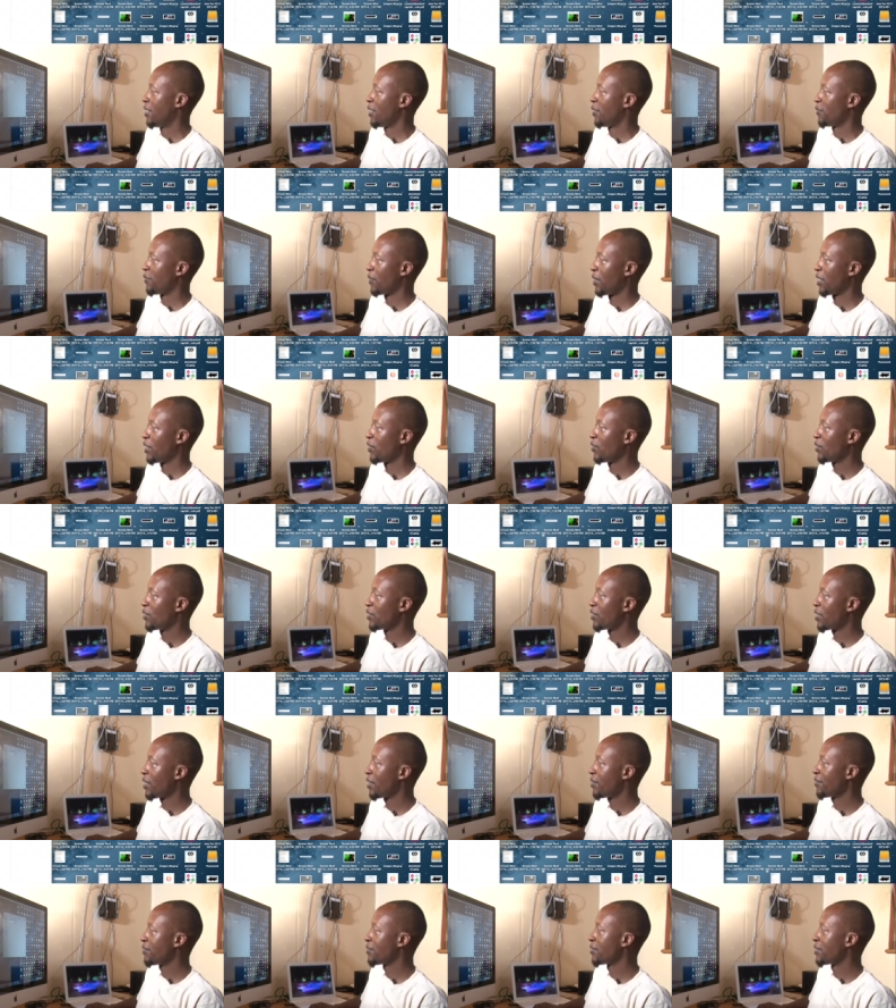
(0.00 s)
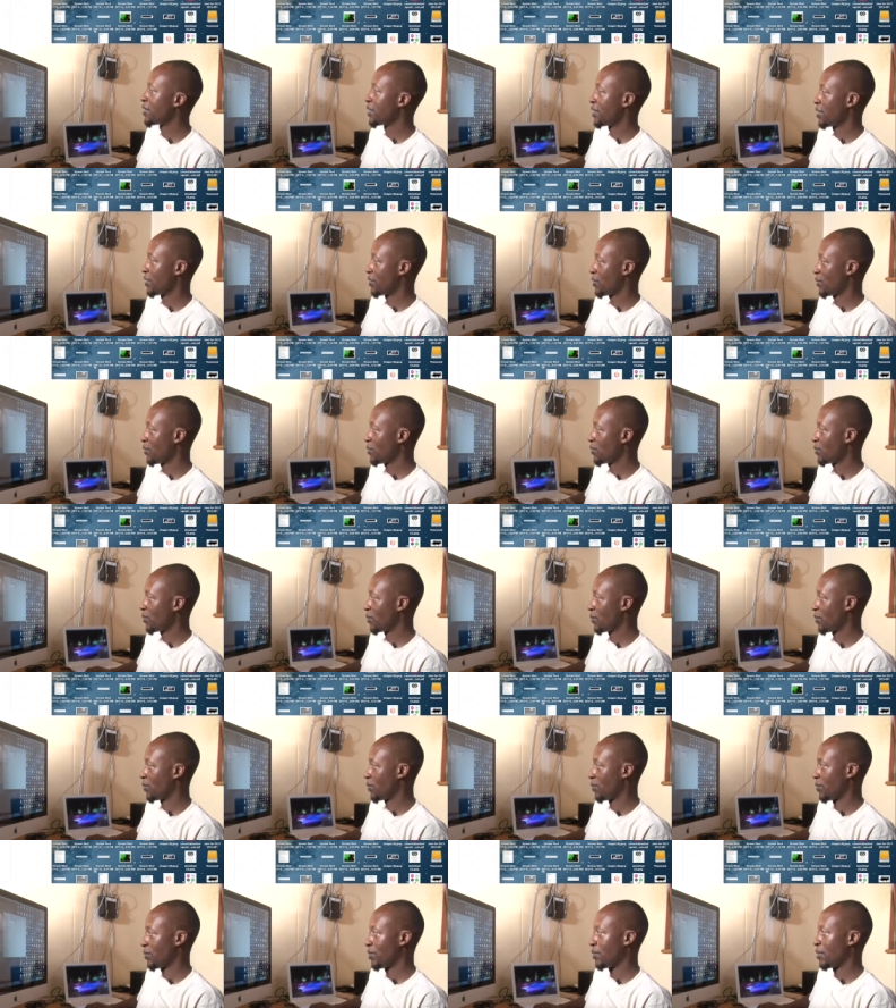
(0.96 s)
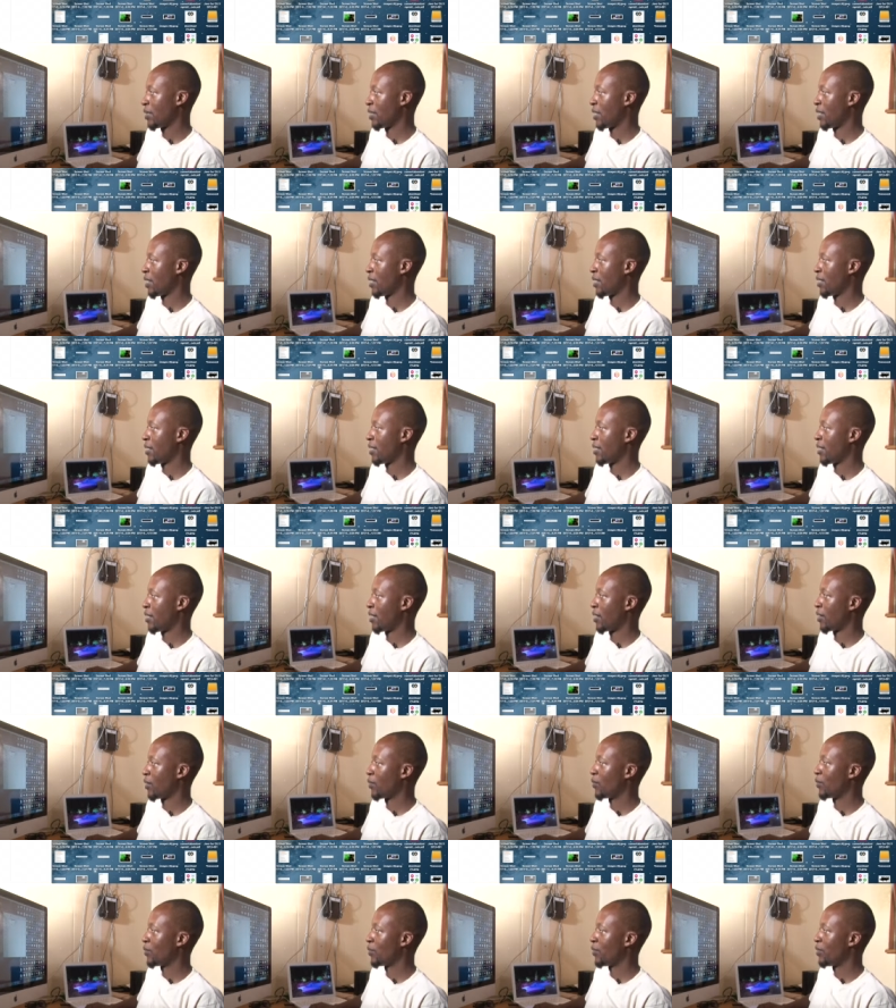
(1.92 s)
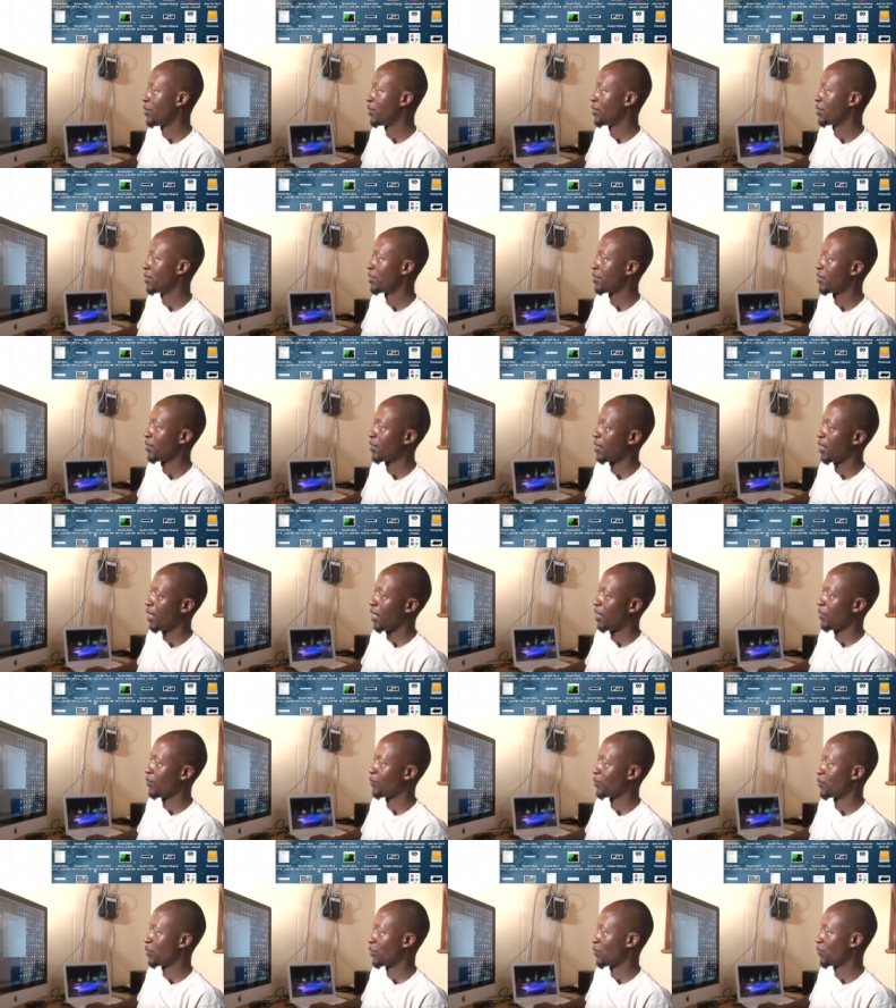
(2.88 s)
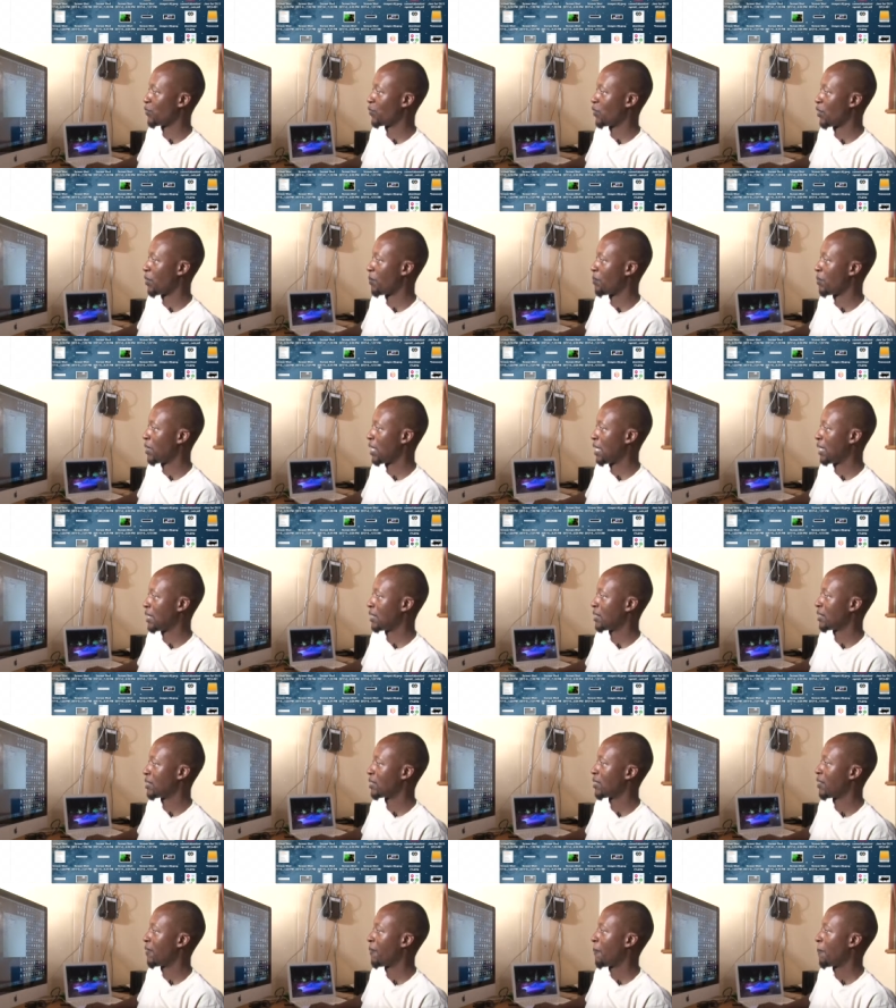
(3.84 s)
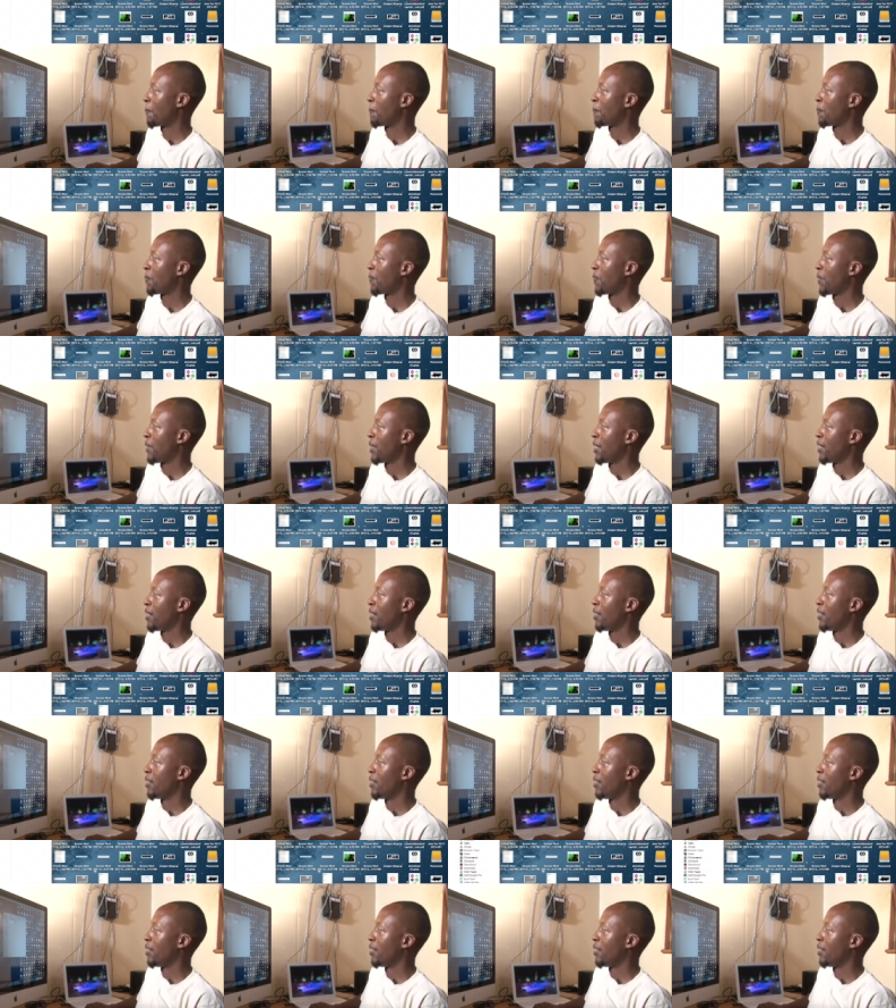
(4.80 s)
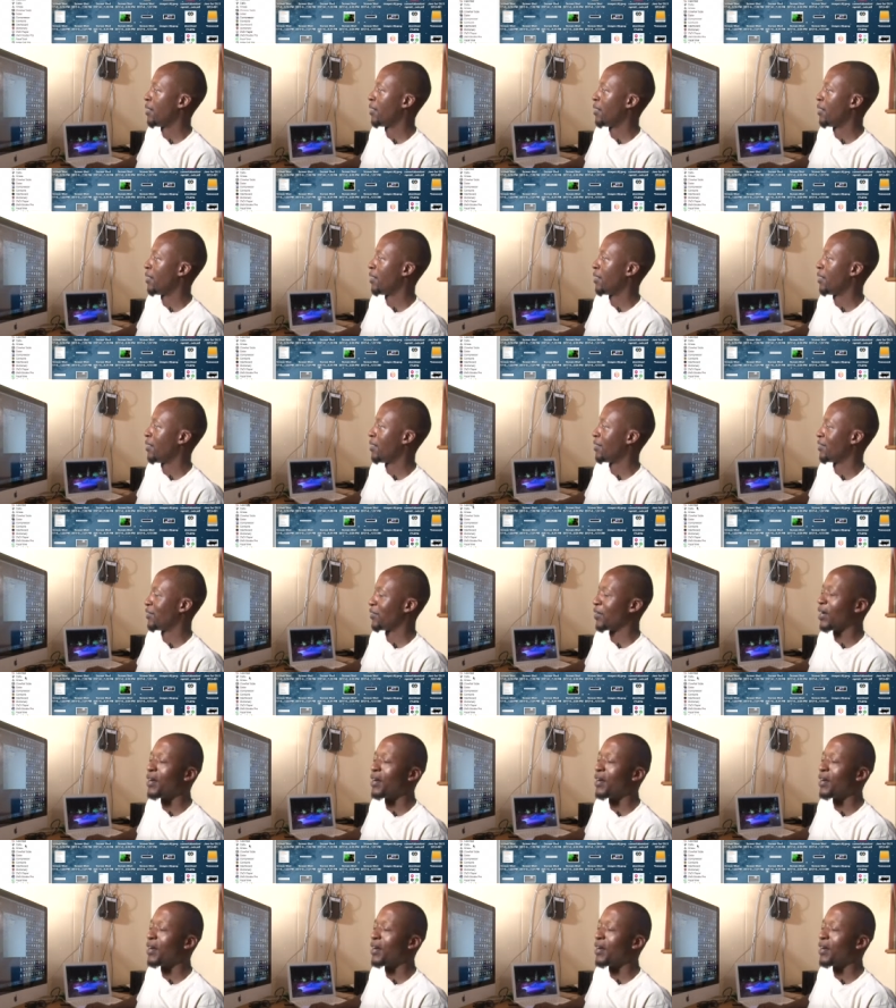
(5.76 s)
Final Draft is also a good kind of software, but you